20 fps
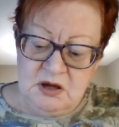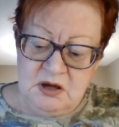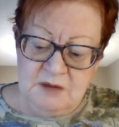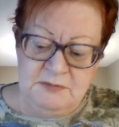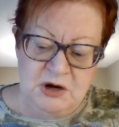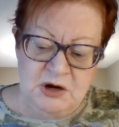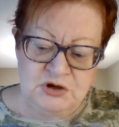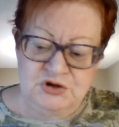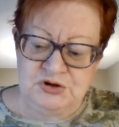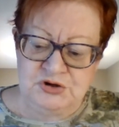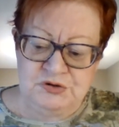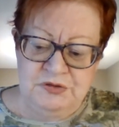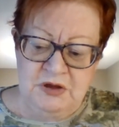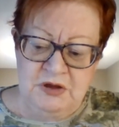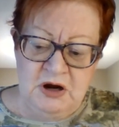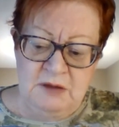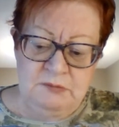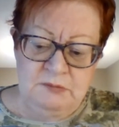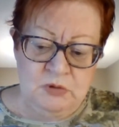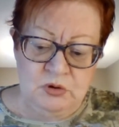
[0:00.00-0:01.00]
I'm not sure
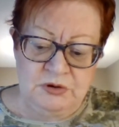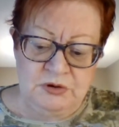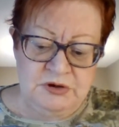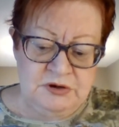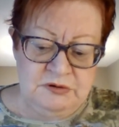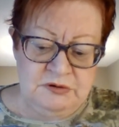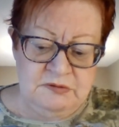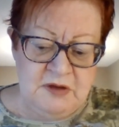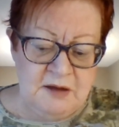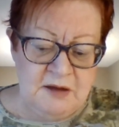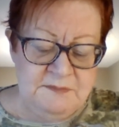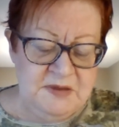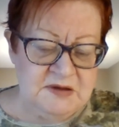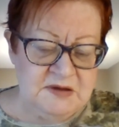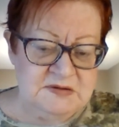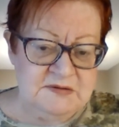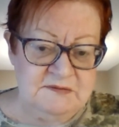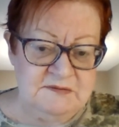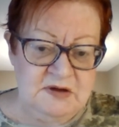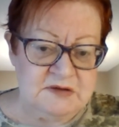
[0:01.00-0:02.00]
that I'm going to do that
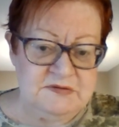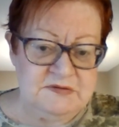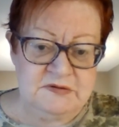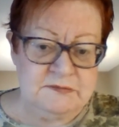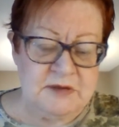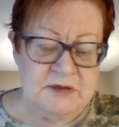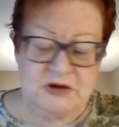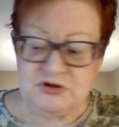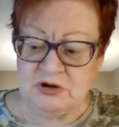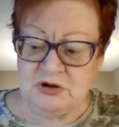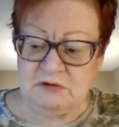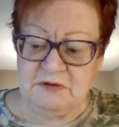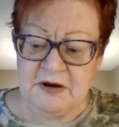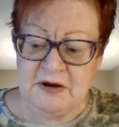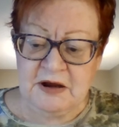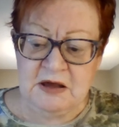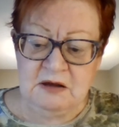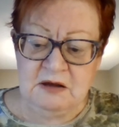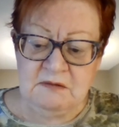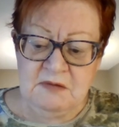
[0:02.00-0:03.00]
because I've got so much
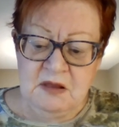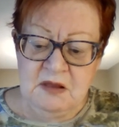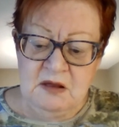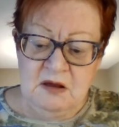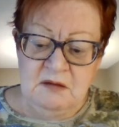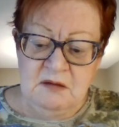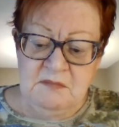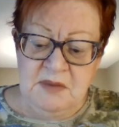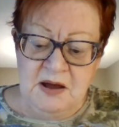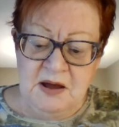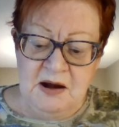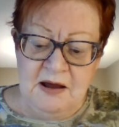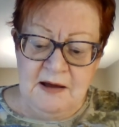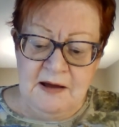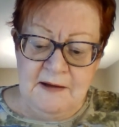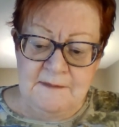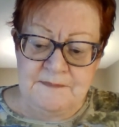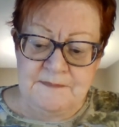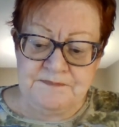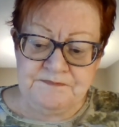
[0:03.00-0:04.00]
already, but
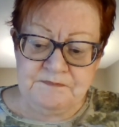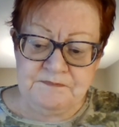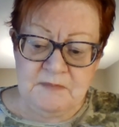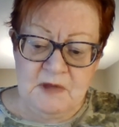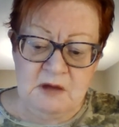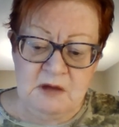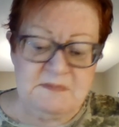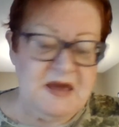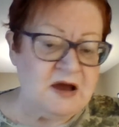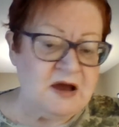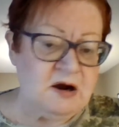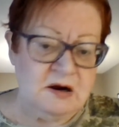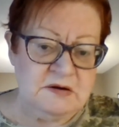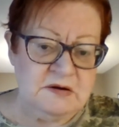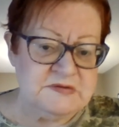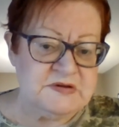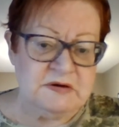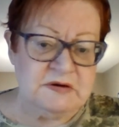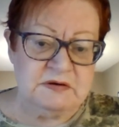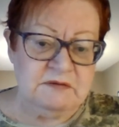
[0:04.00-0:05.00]
I'll make
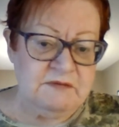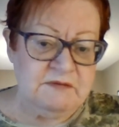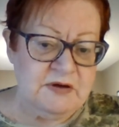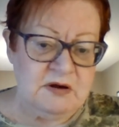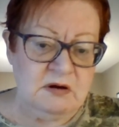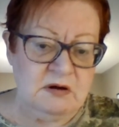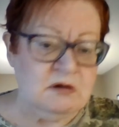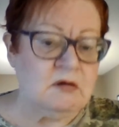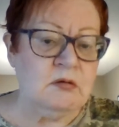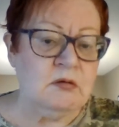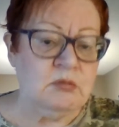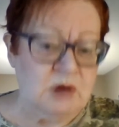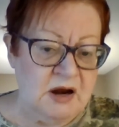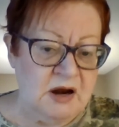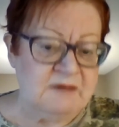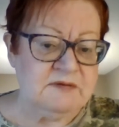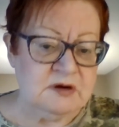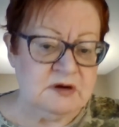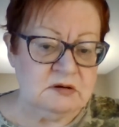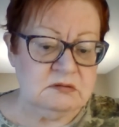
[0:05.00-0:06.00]
cards out of it or
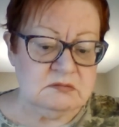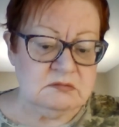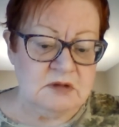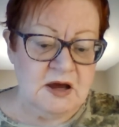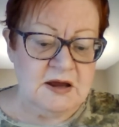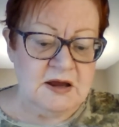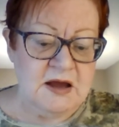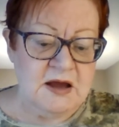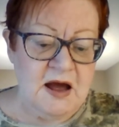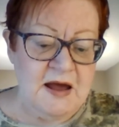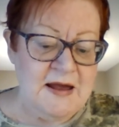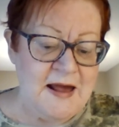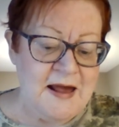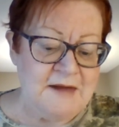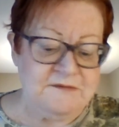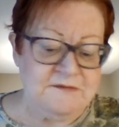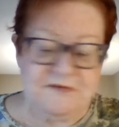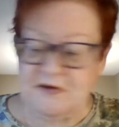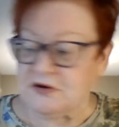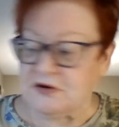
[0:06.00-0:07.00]
whatever. I
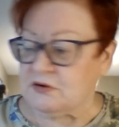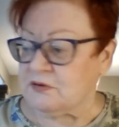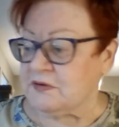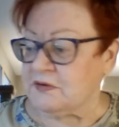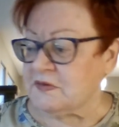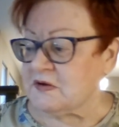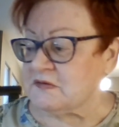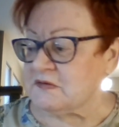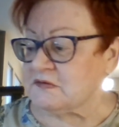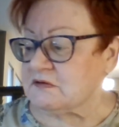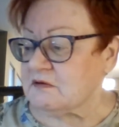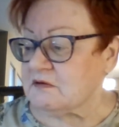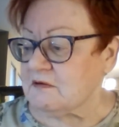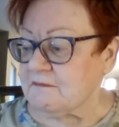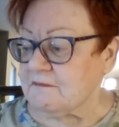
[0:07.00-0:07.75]
had fun doing this.